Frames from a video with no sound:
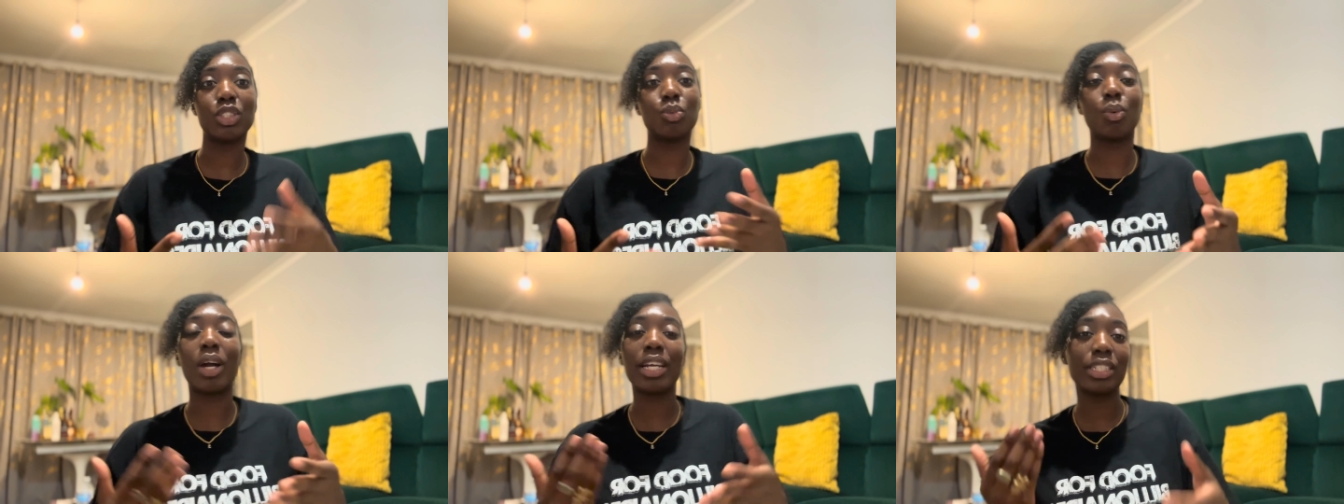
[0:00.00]

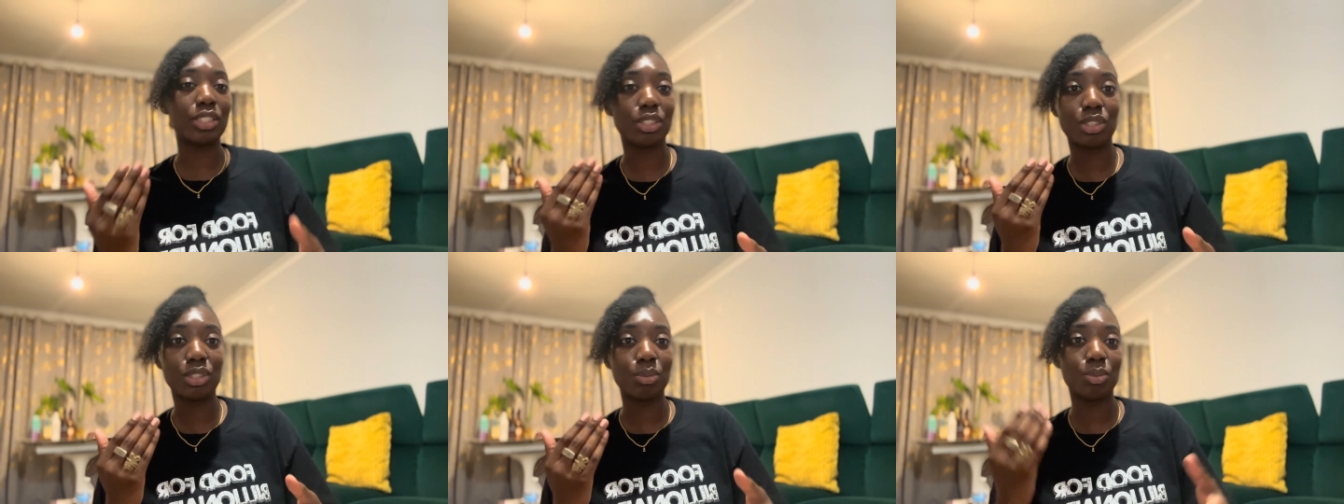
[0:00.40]
what I
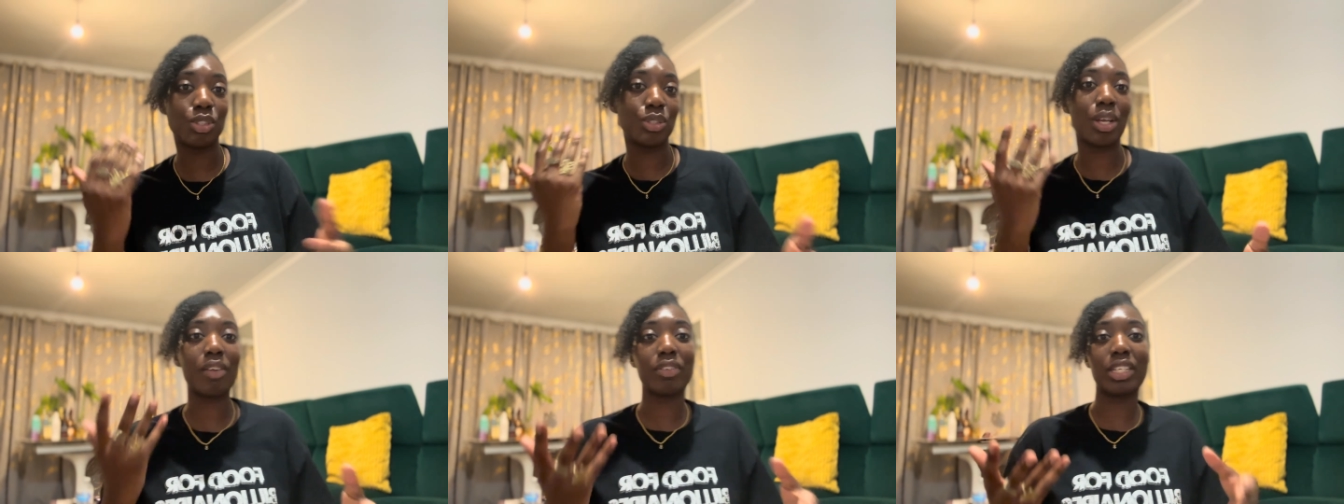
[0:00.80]
do, would
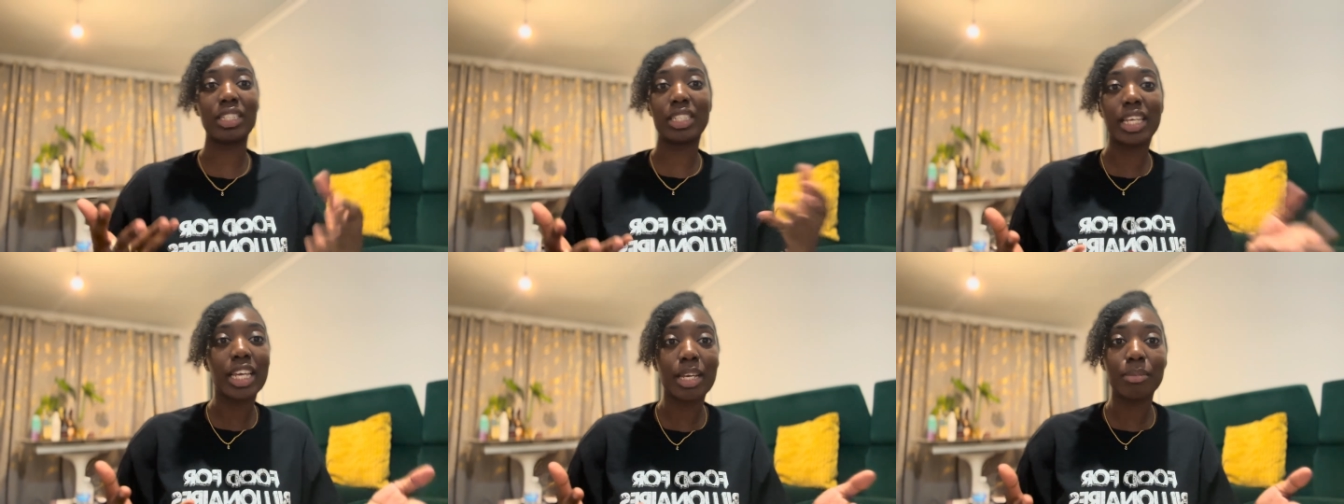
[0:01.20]
you have any
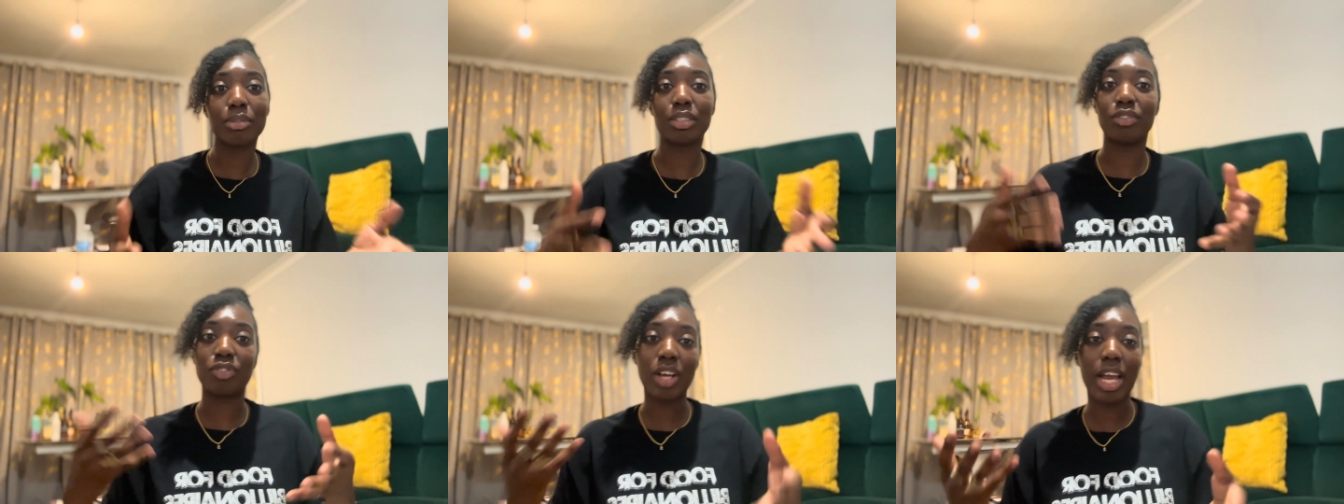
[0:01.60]
tips,
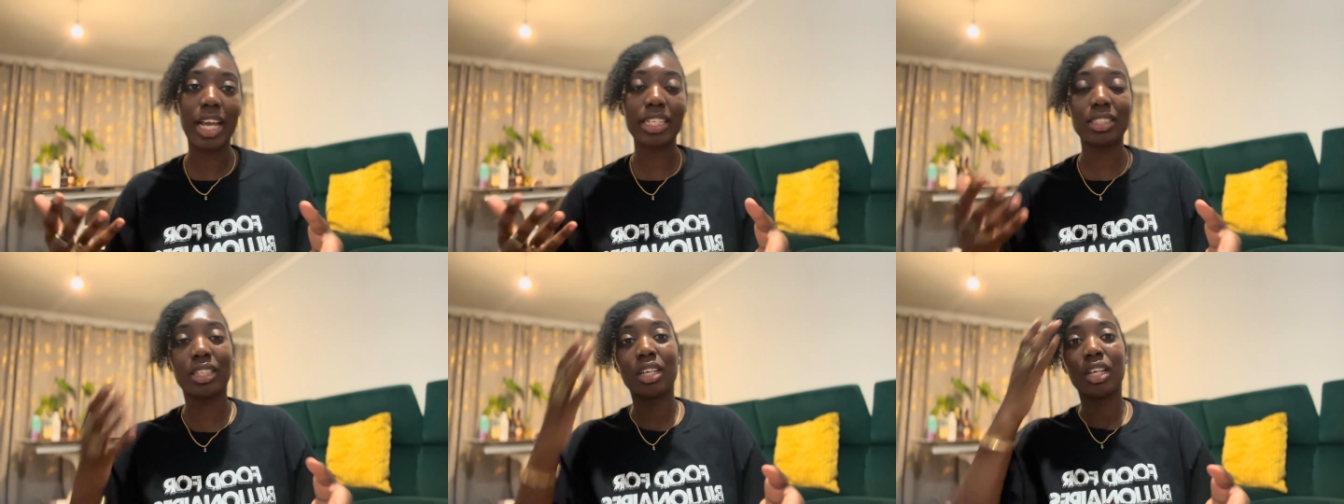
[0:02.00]

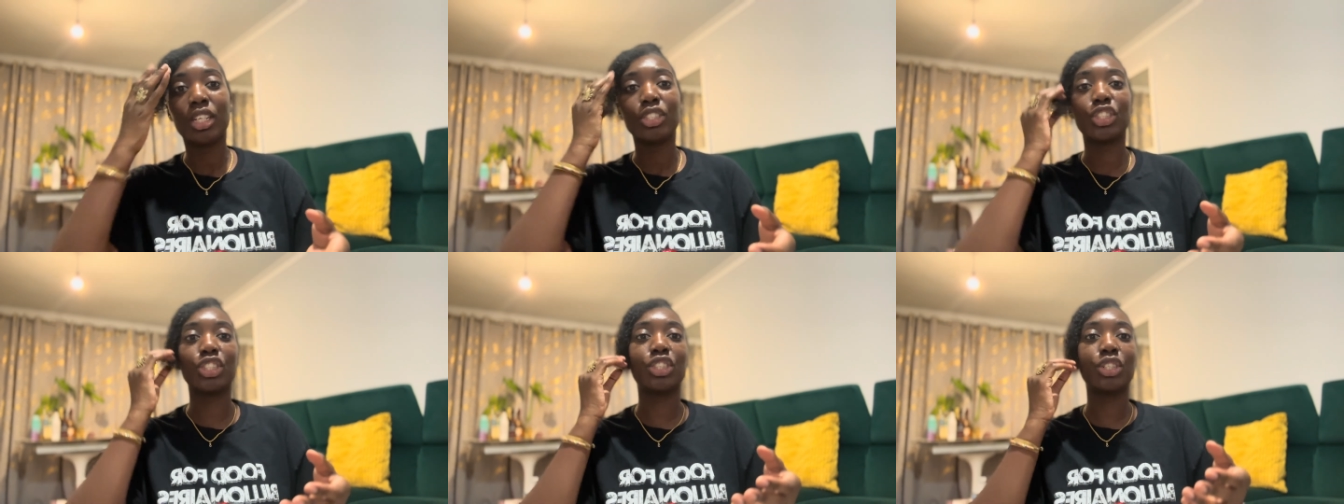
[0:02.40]
advice,
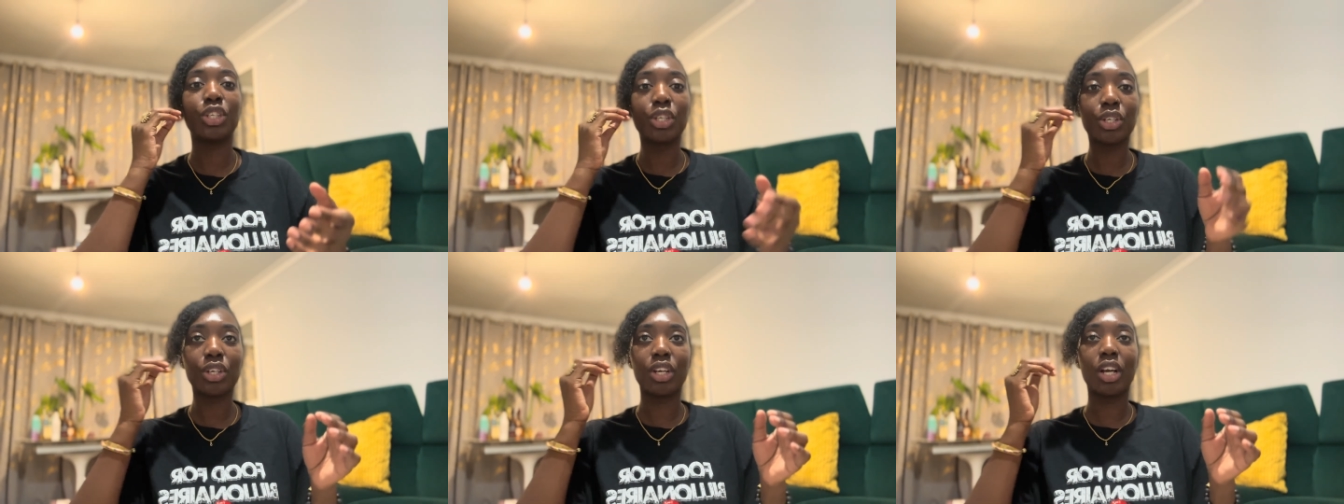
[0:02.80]
just so
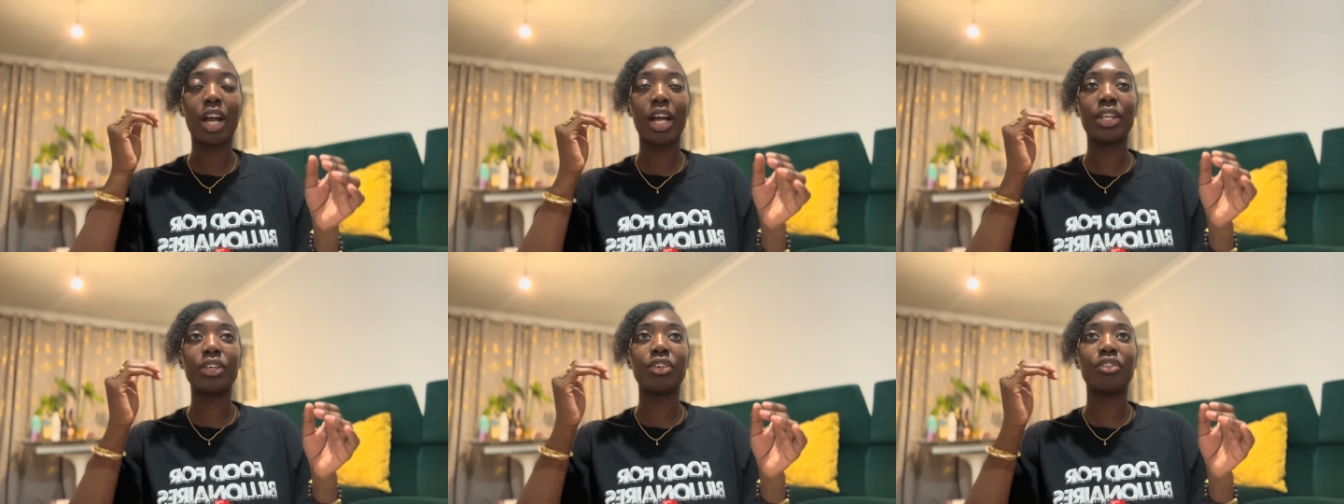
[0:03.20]
you can
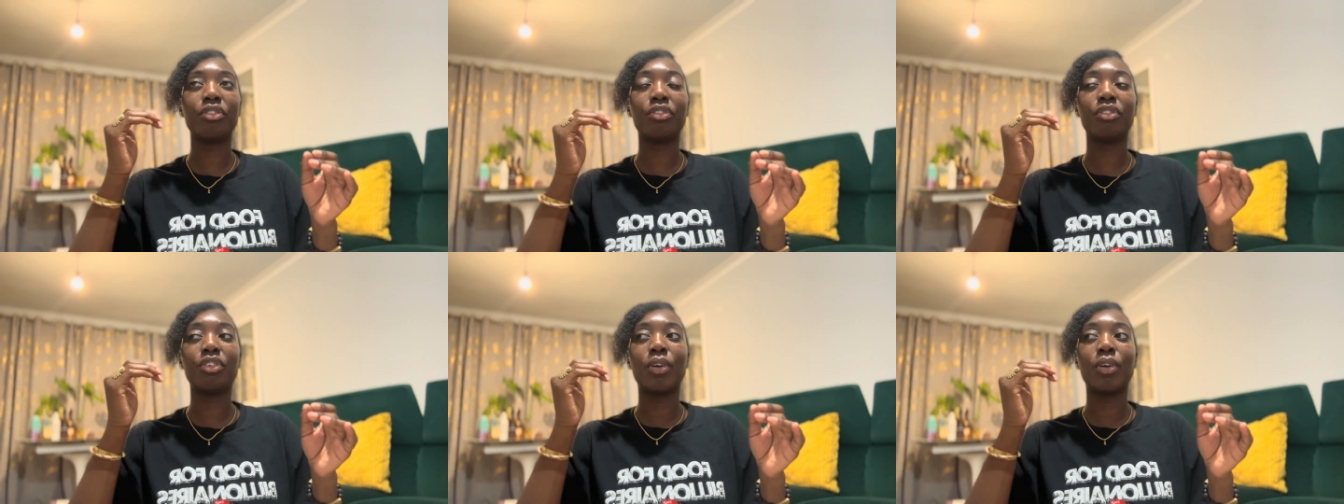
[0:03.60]
kind of